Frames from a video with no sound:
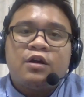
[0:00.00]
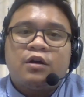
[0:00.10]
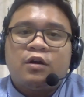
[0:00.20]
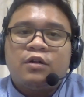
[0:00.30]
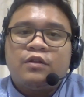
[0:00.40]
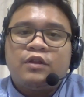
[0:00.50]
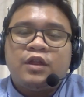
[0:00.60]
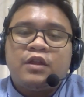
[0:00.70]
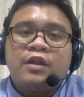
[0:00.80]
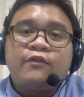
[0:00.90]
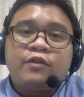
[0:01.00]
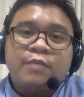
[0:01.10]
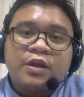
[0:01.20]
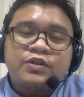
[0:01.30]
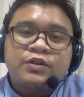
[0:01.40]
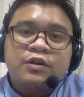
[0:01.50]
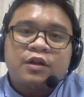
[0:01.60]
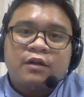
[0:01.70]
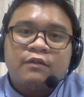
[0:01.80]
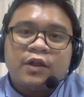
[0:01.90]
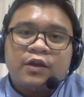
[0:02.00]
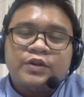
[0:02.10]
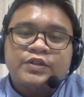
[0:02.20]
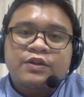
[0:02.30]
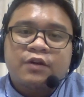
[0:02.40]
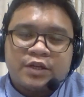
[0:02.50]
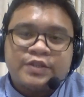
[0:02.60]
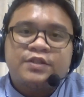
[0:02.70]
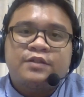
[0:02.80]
on the deformation of the Earth's crust.